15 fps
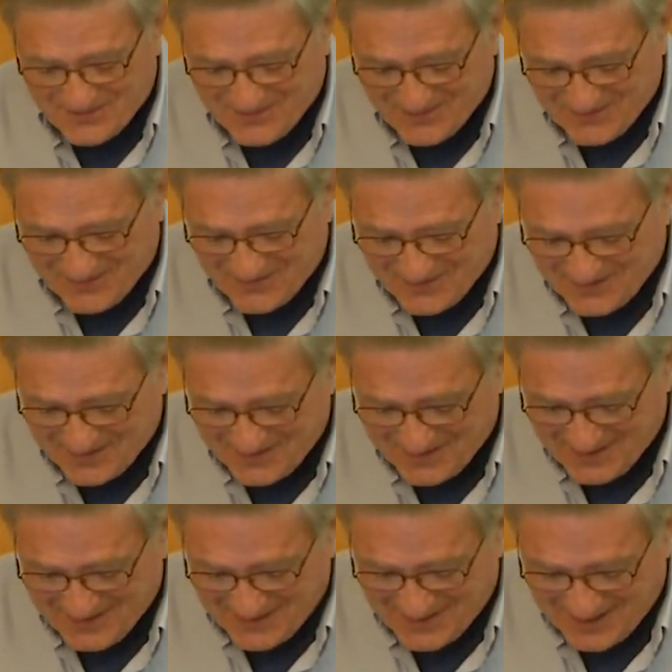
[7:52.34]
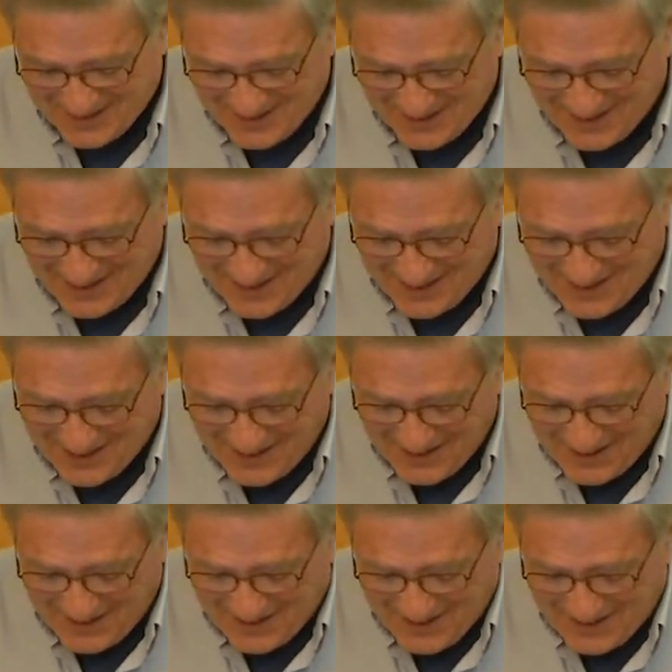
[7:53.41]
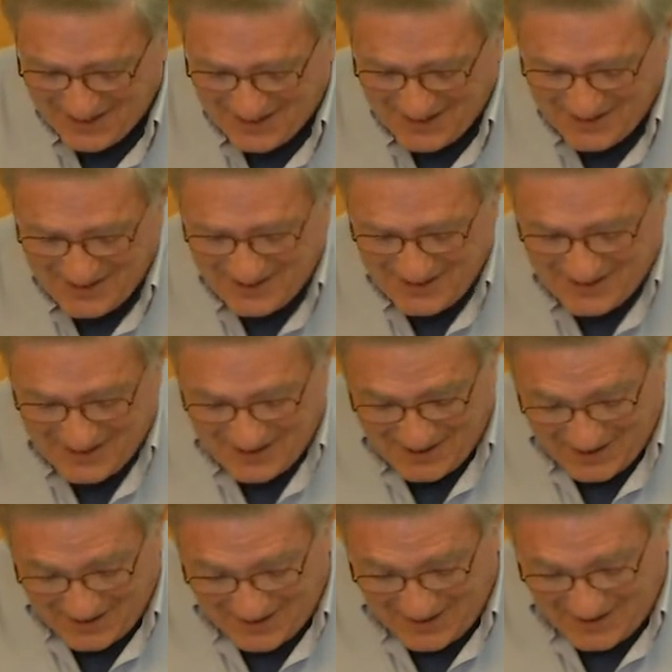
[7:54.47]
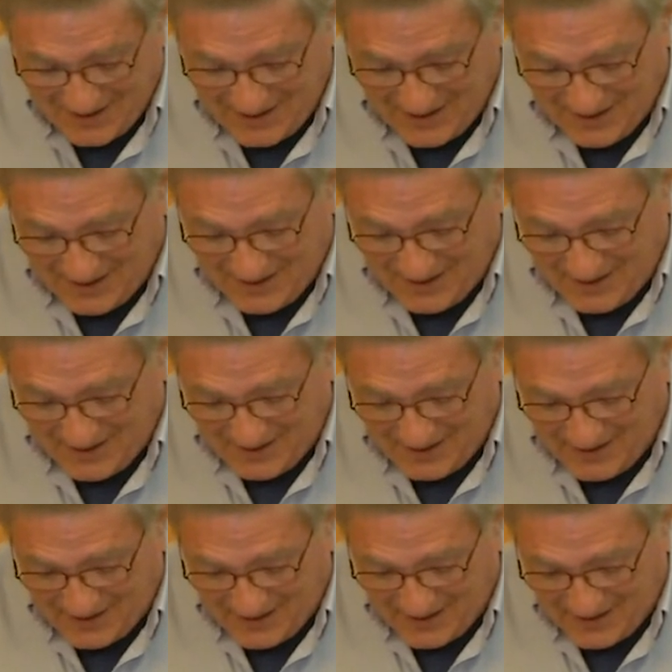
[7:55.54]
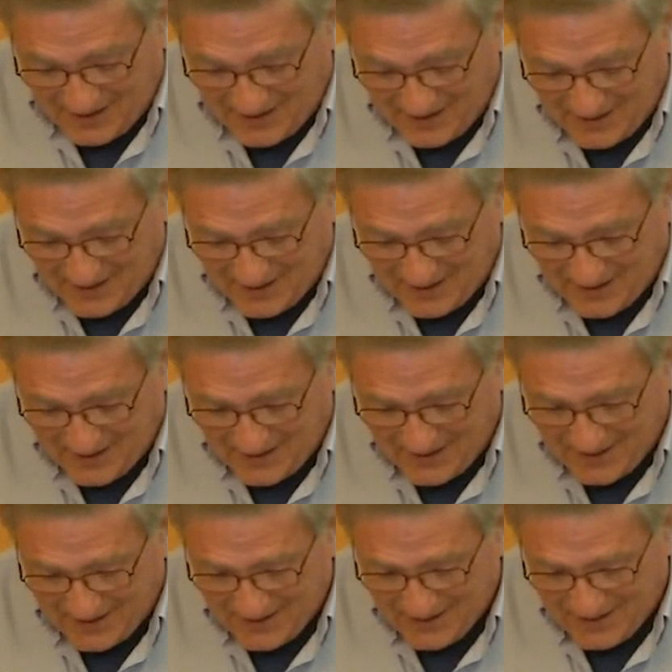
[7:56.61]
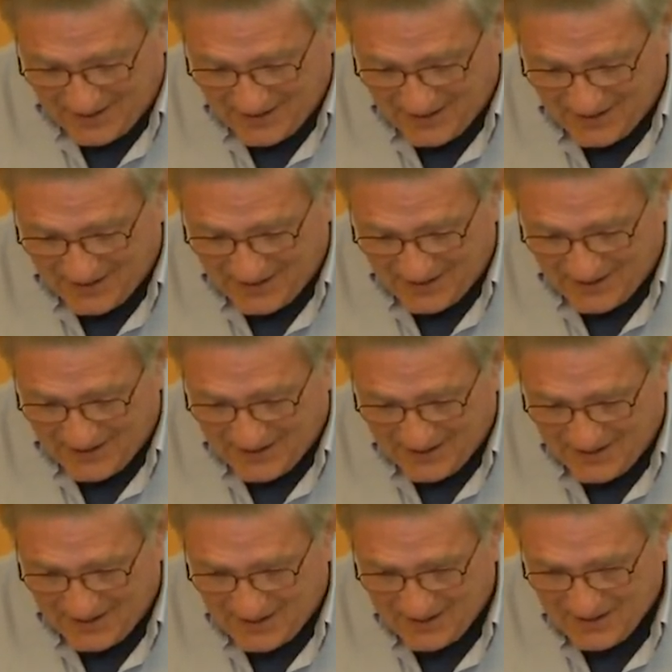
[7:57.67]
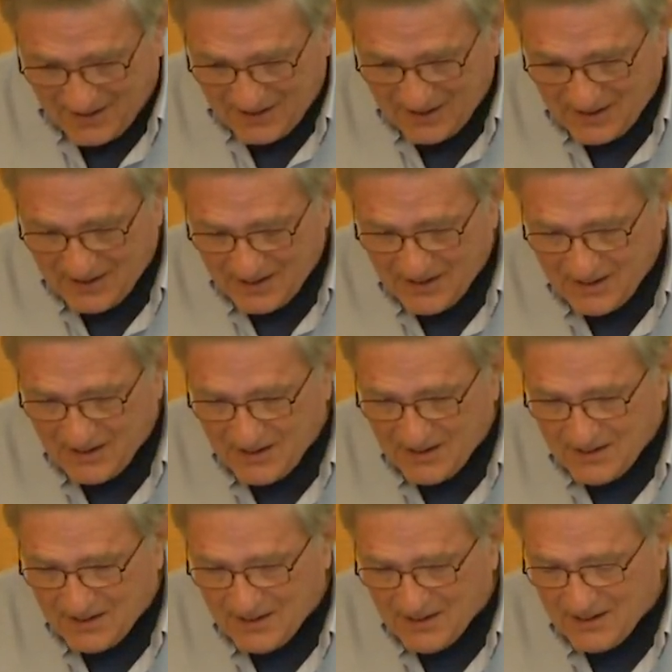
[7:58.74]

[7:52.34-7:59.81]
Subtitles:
(no one is talking)